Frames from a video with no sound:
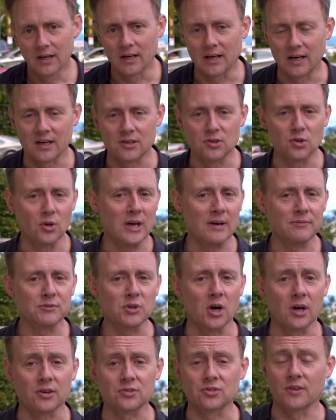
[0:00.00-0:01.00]
Uh, you'll have
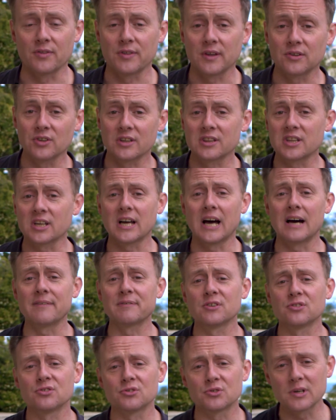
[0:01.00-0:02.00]
talks on things like the
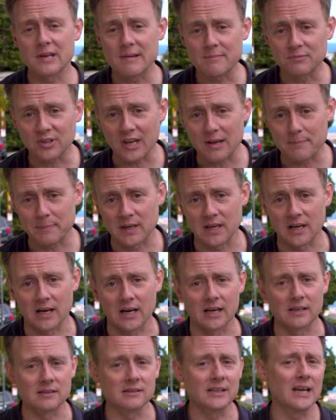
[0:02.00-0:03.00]
Kafka Streams
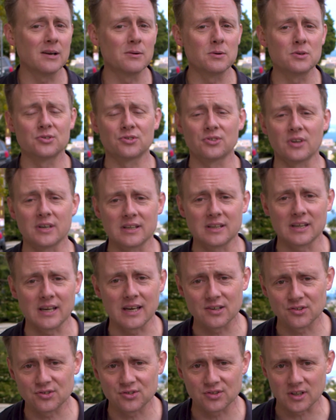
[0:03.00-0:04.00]
API, languages like
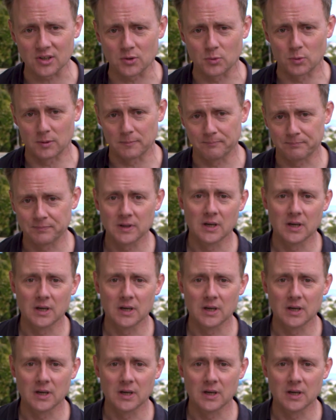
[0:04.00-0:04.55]
KSQL.